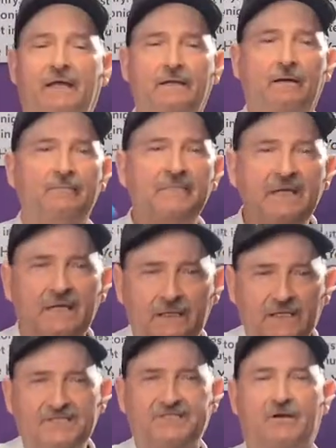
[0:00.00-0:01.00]
and
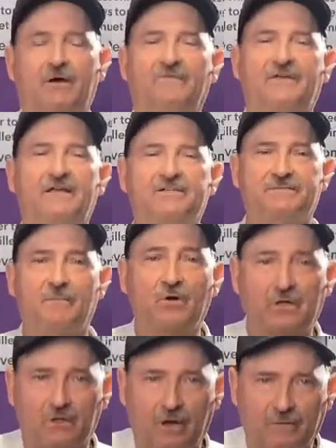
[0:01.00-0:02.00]
immediately set off a smoke
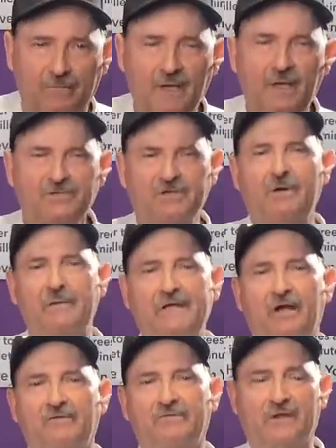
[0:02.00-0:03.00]
alarm. So you got to be
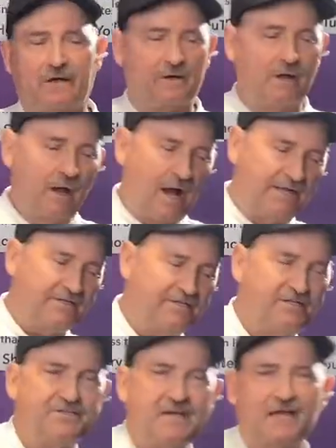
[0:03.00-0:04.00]
careful there. I did
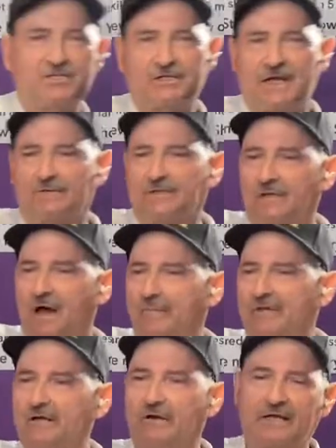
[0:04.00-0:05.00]
this actually out in the
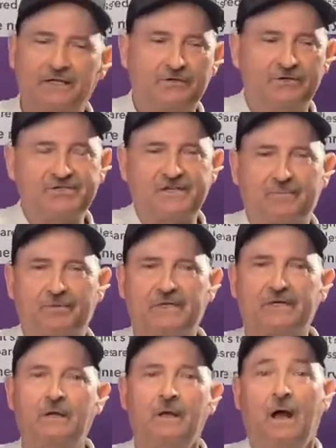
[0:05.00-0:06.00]
lobby, or I can do it
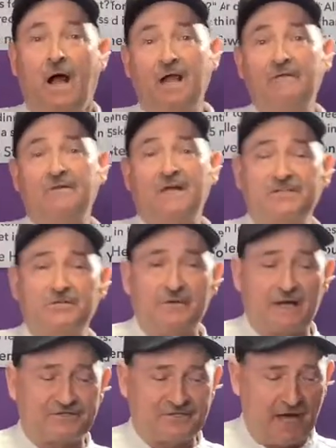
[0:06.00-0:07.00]
separately. I even like to do it
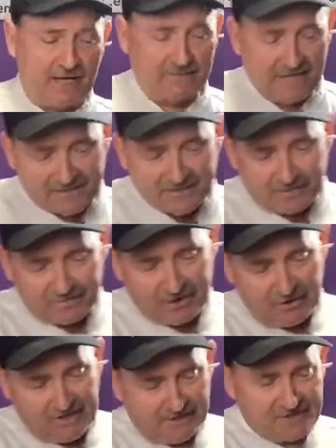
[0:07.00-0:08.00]
outside. That's the
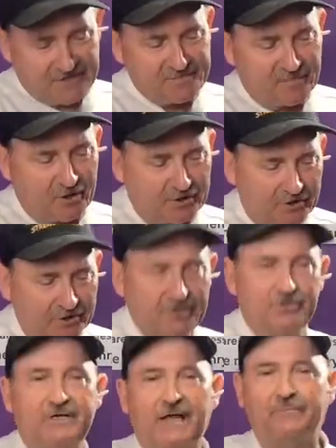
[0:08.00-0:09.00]
beauty of this burner.
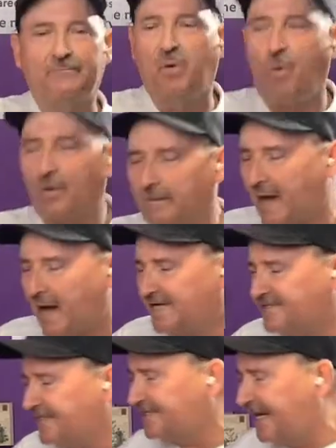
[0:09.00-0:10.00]
You can portabilize
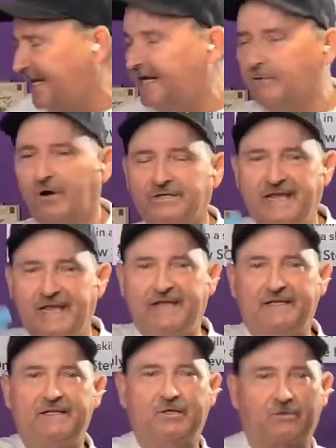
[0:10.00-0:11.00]
this anywhere. Take
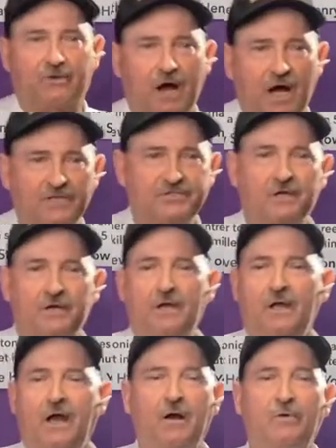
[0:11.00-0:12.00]
it in the garage.
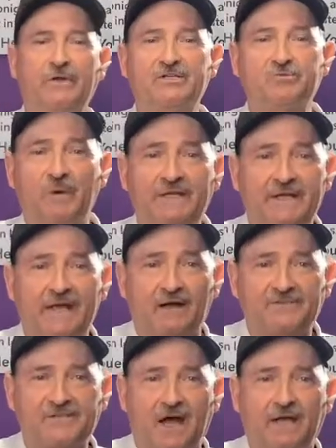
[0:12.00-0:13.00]
When it's windy
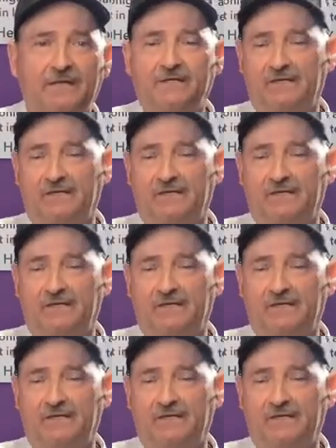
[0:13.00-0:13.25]
outside,